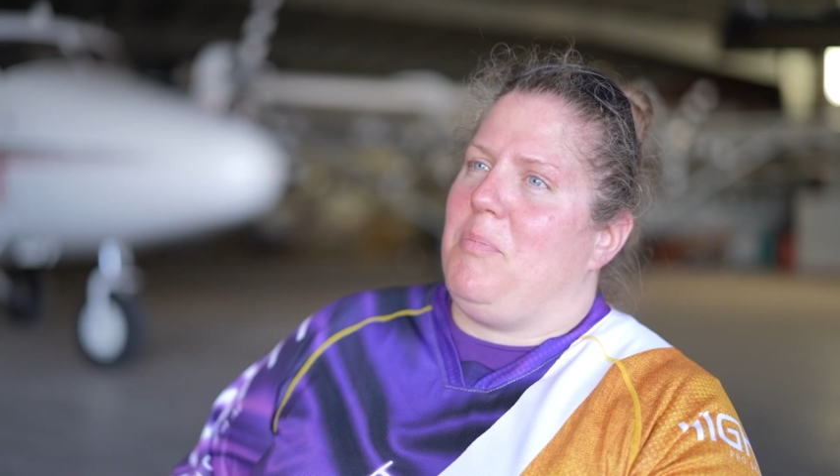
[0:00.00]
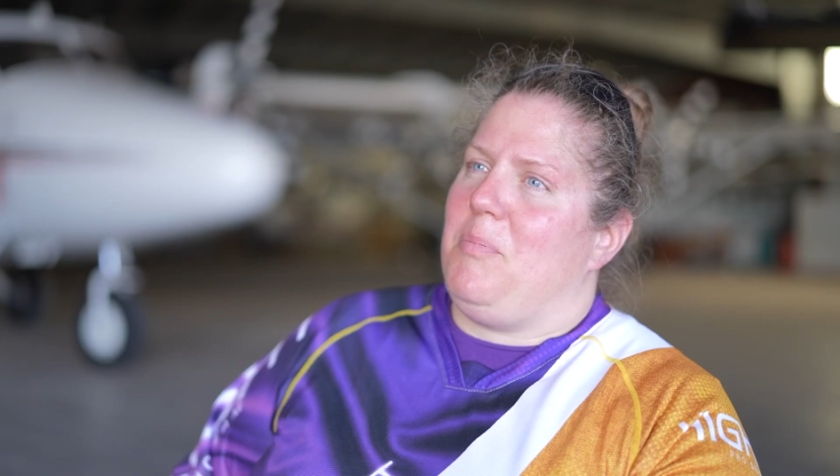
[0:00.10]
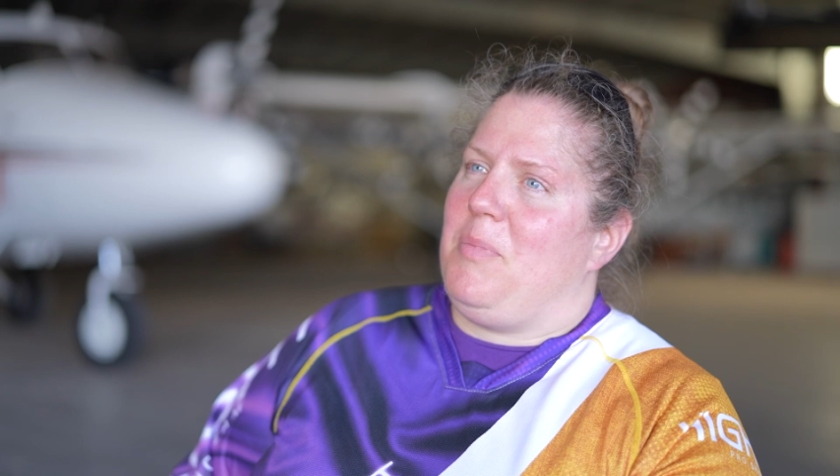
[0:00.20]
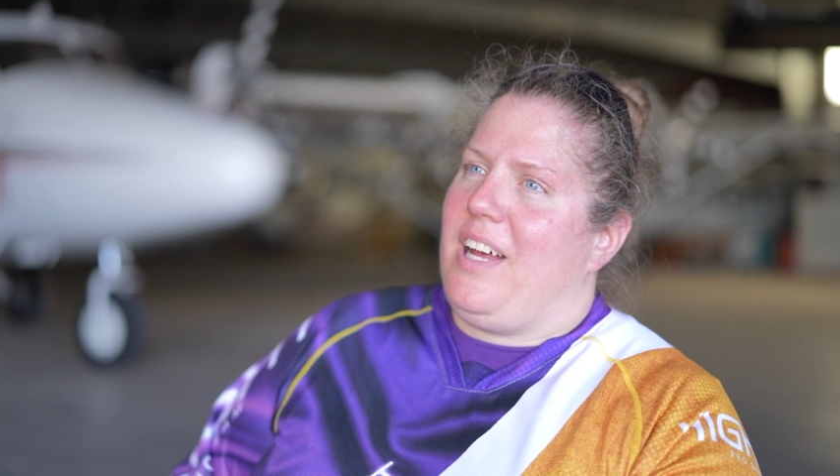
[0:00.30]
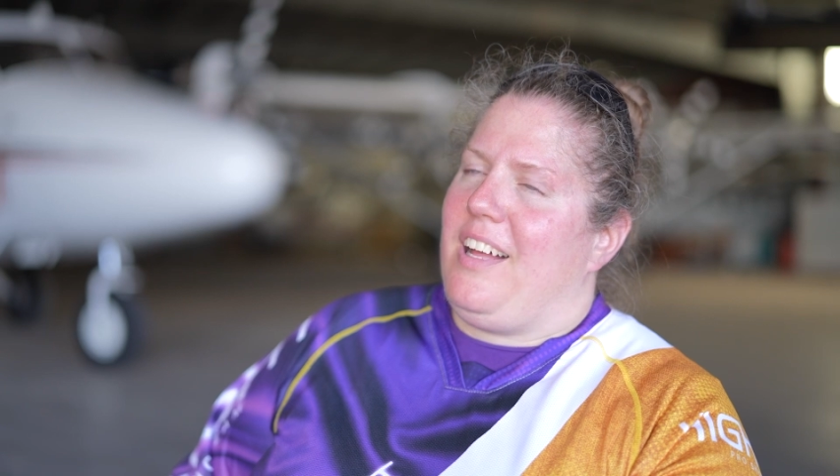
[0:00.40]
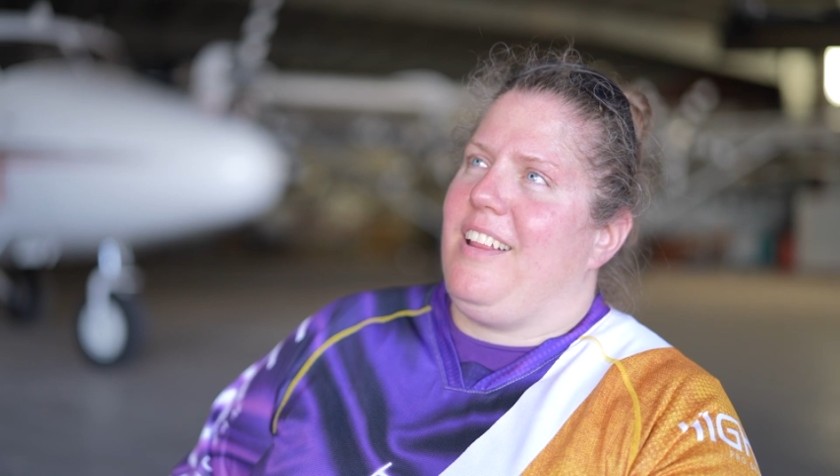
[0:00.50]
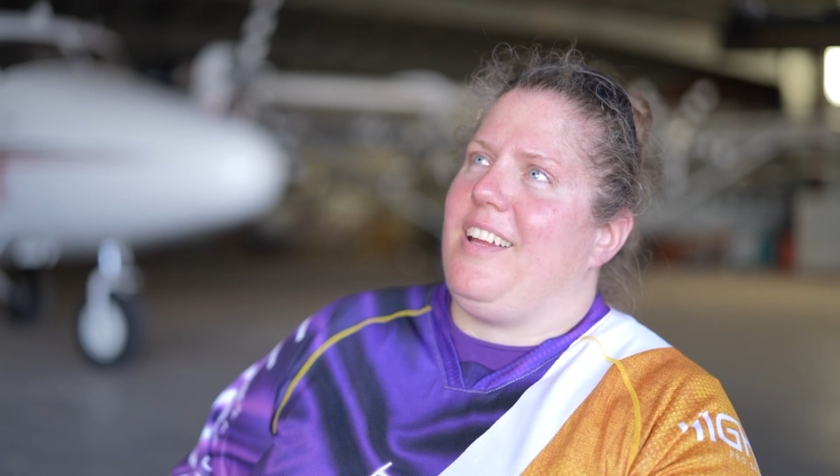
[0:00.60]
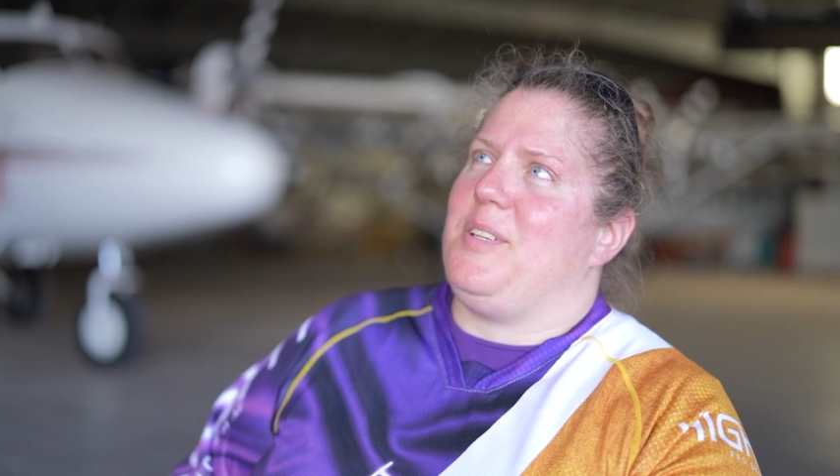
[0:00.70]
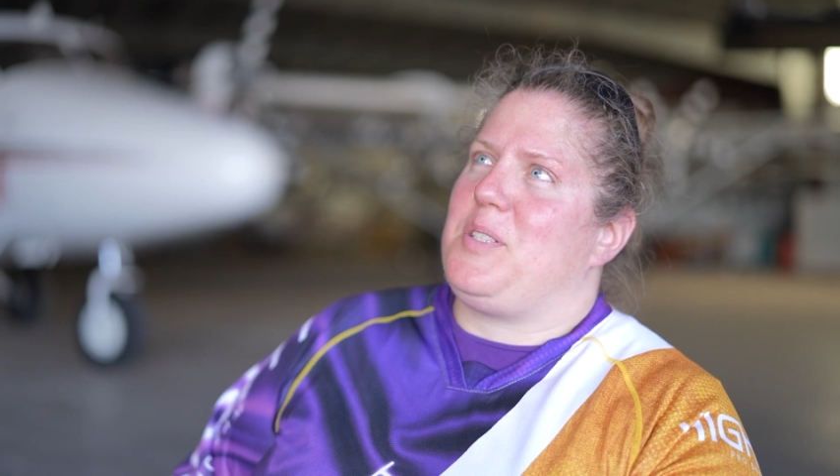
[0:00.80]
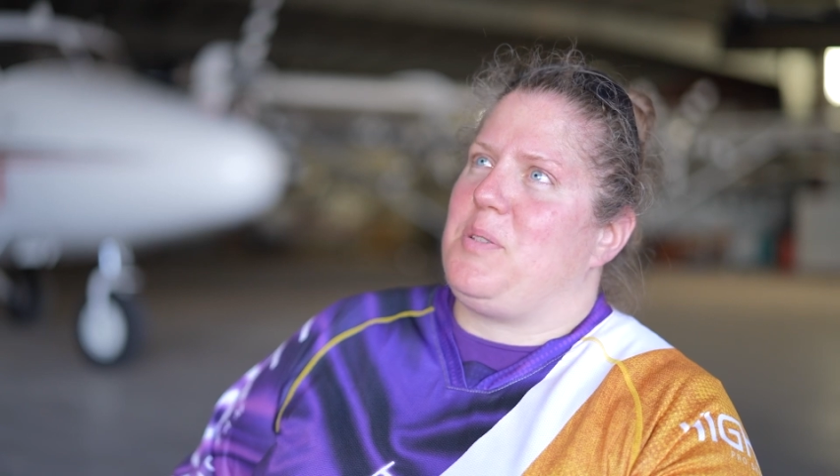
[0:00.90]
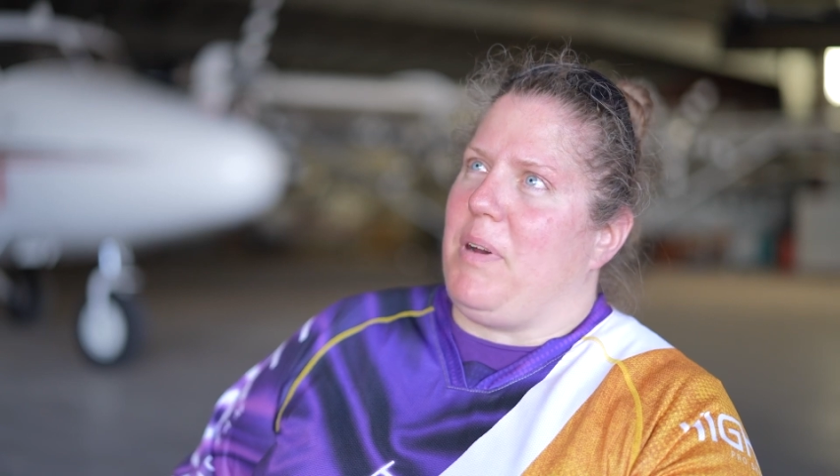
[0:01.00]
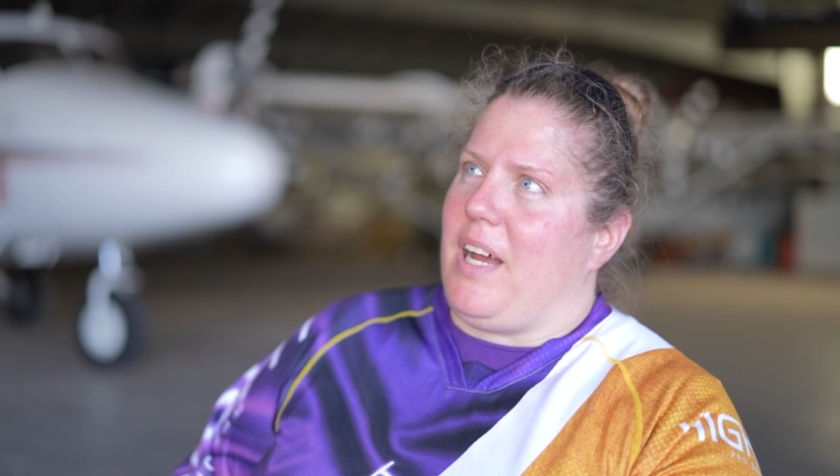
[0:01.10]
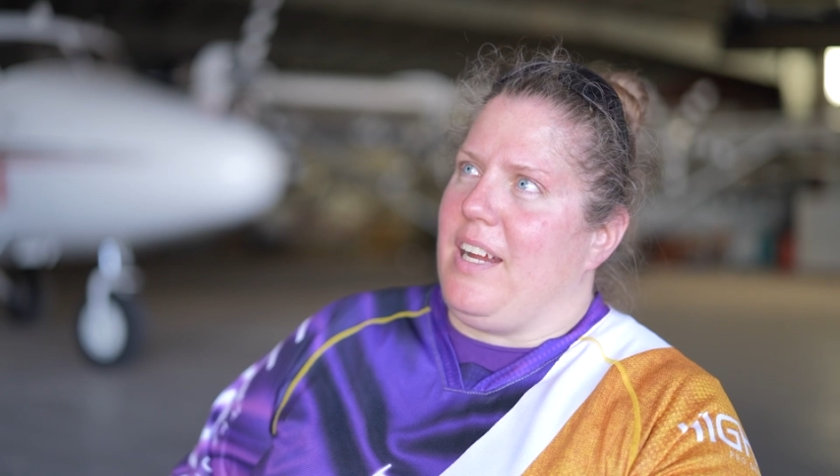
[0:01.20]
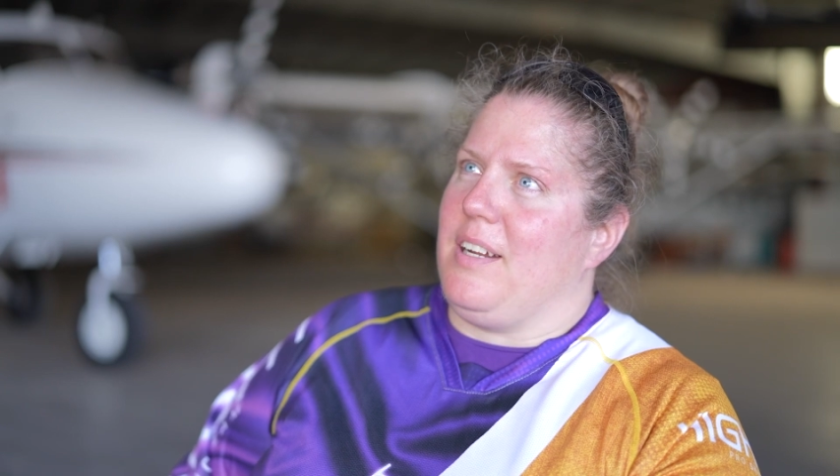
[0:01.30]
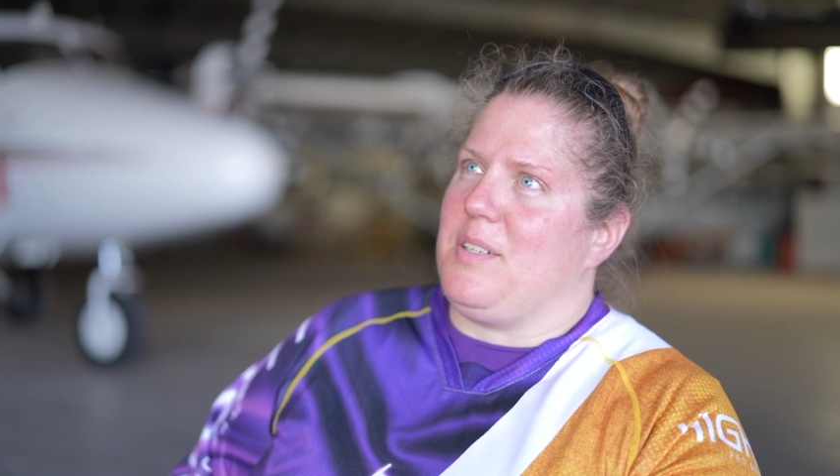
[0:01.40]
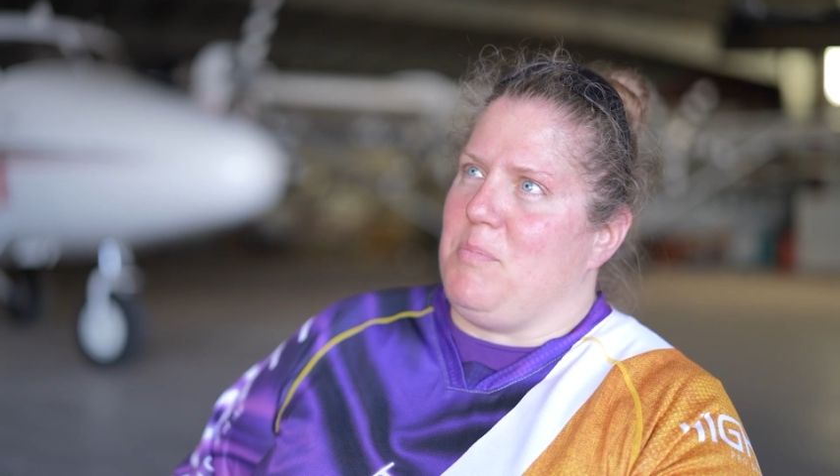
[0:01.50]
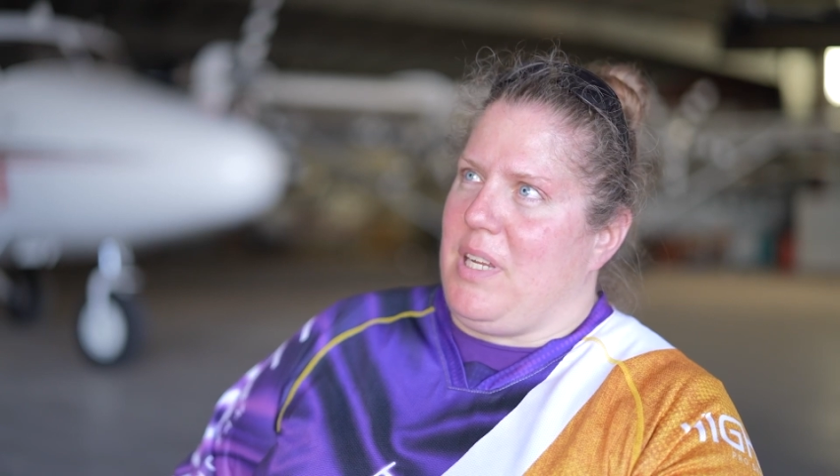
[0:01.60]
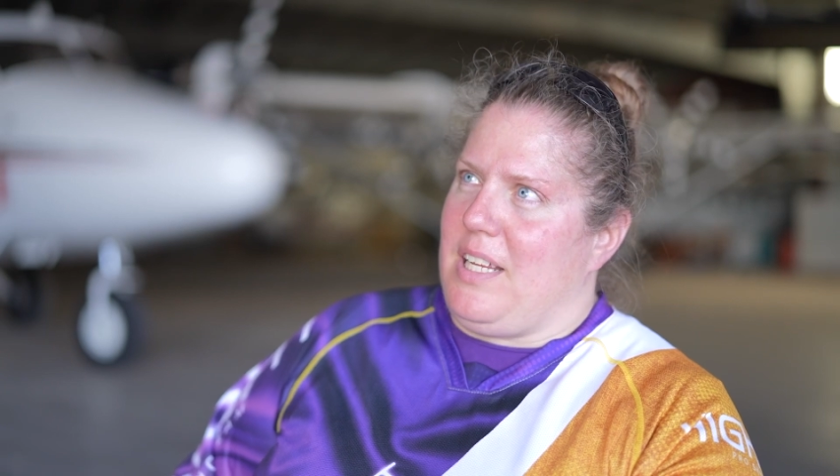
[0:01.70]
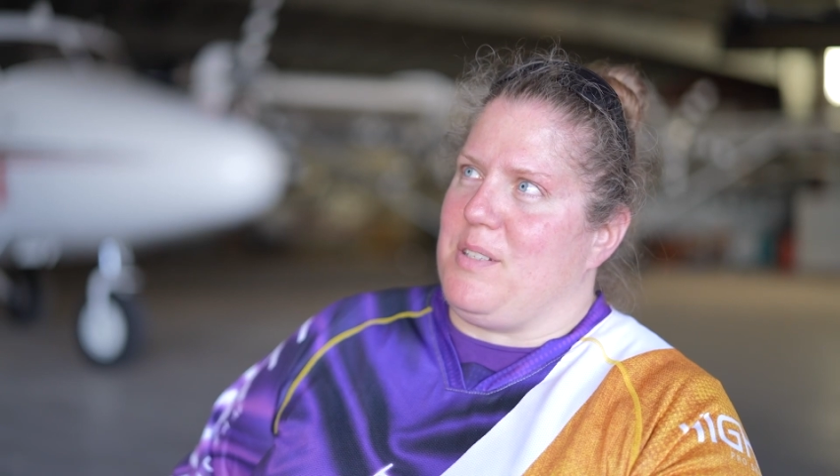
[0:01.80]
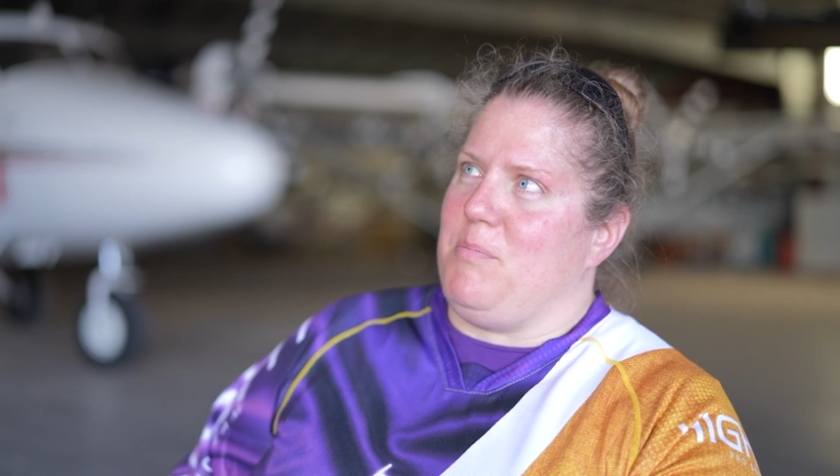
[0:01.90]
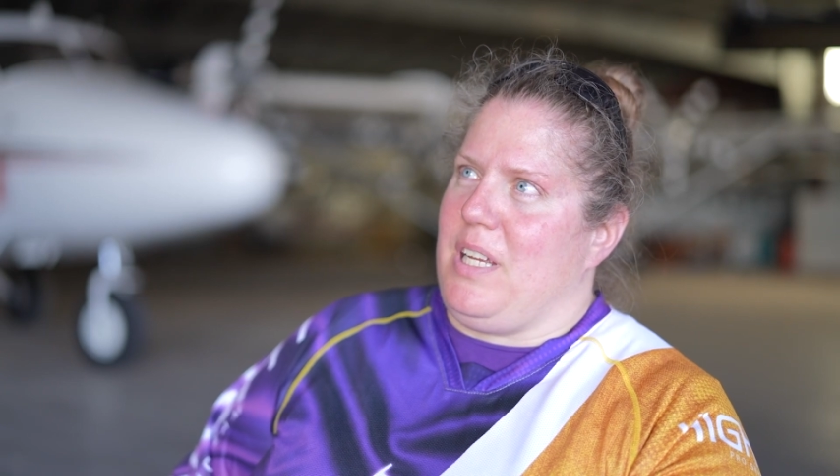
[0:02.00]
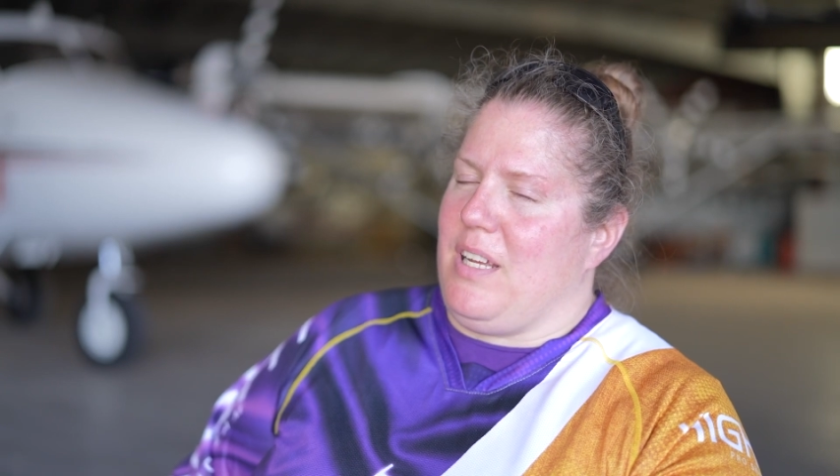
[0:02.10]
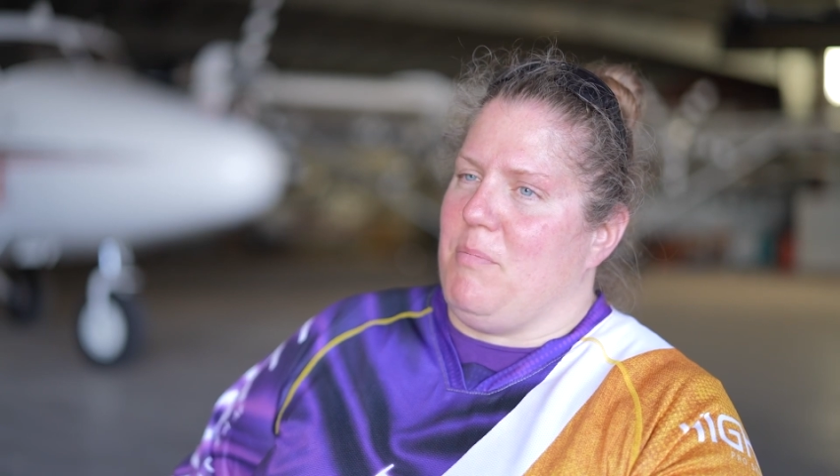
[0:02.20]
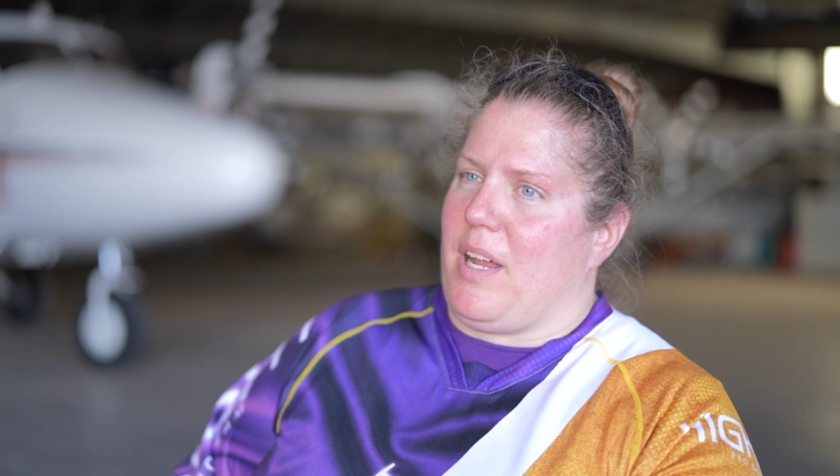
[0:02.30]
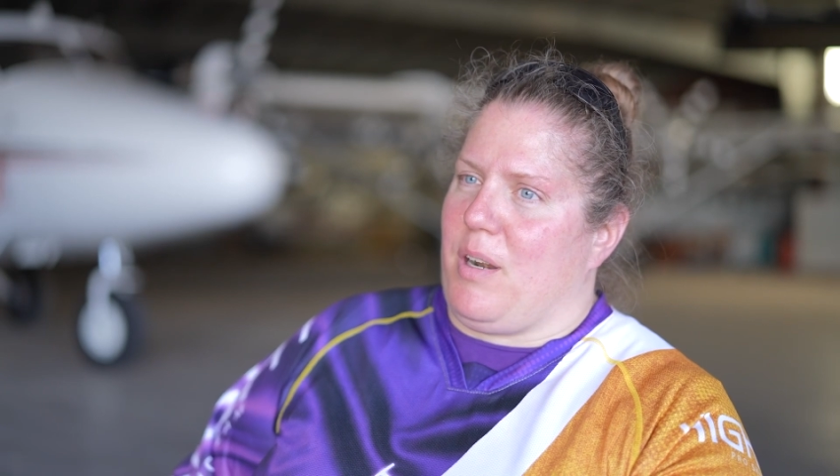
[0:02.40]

Mel inspires me to be a better